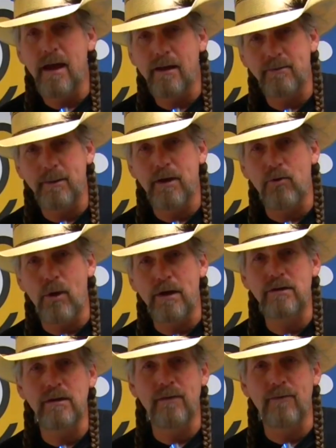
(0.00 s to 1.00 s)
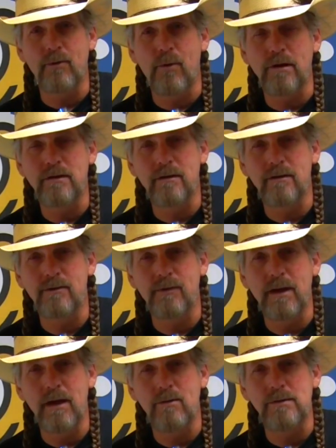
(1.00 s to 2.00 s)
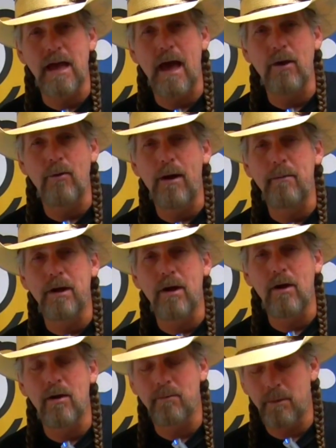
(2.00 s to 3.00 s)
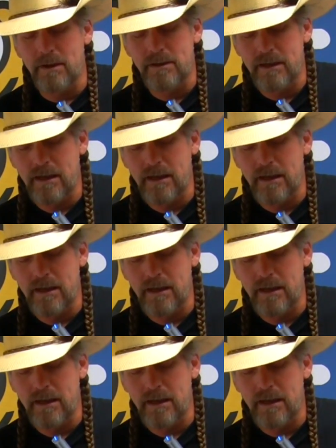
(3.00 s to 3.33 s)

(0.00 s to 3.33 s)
next big question, if you're watching this video, is how do I become a